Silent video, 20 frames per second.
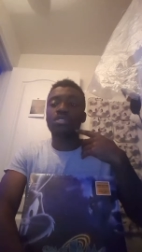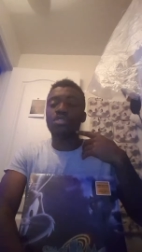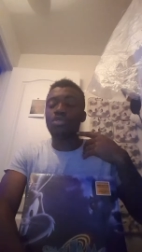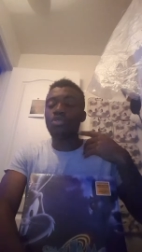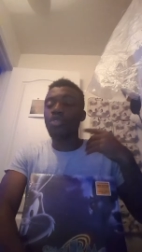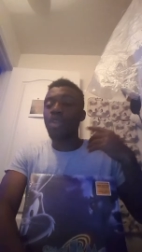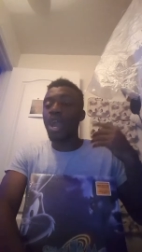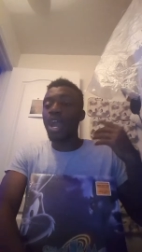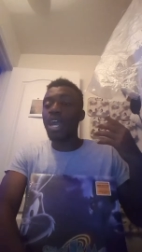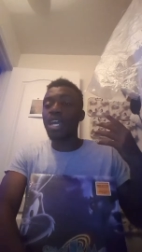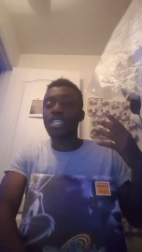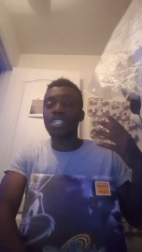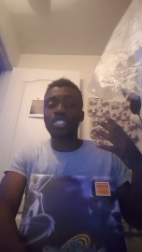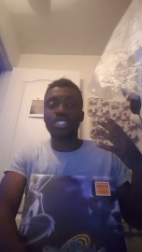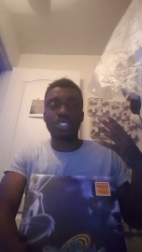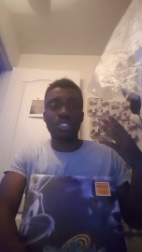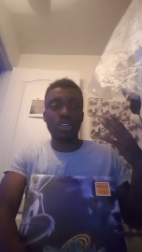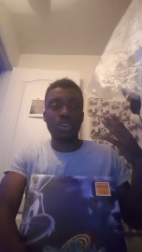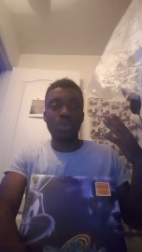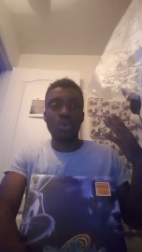You guys
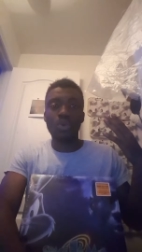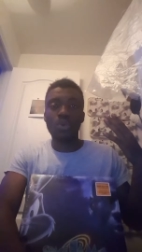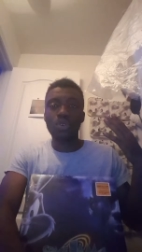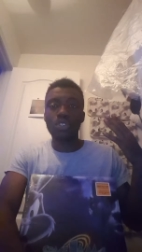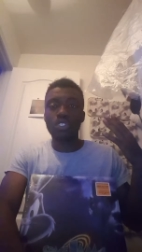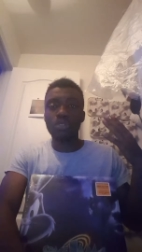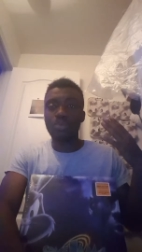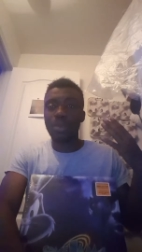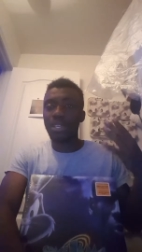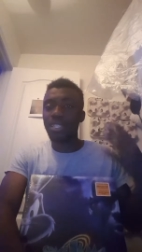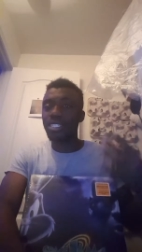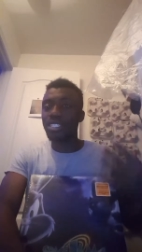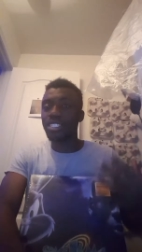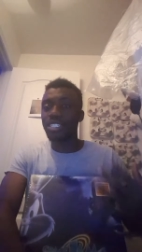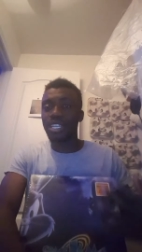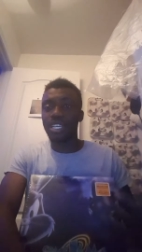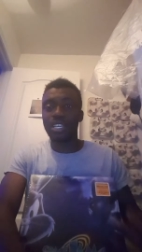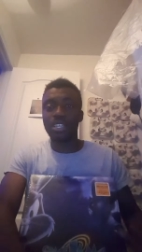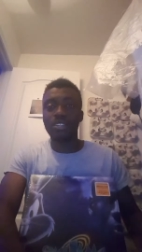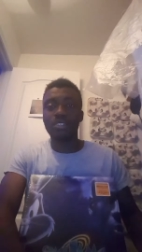should know Space
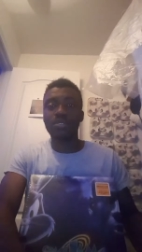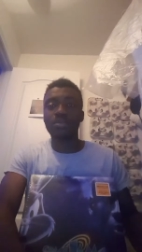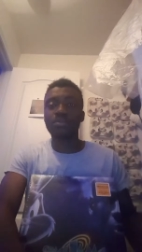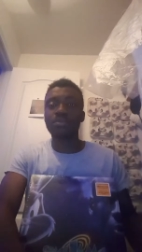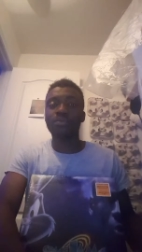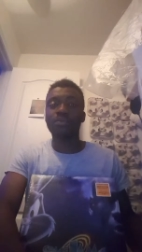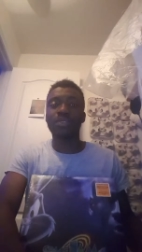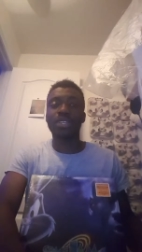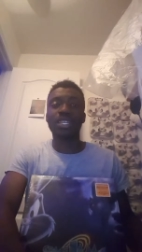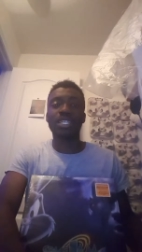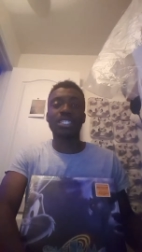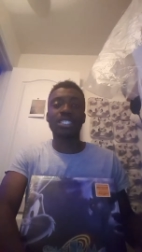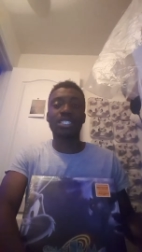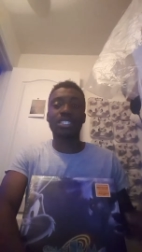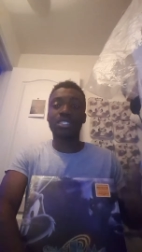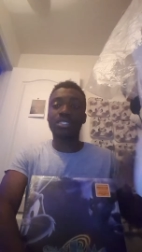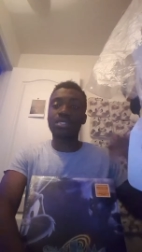Jam is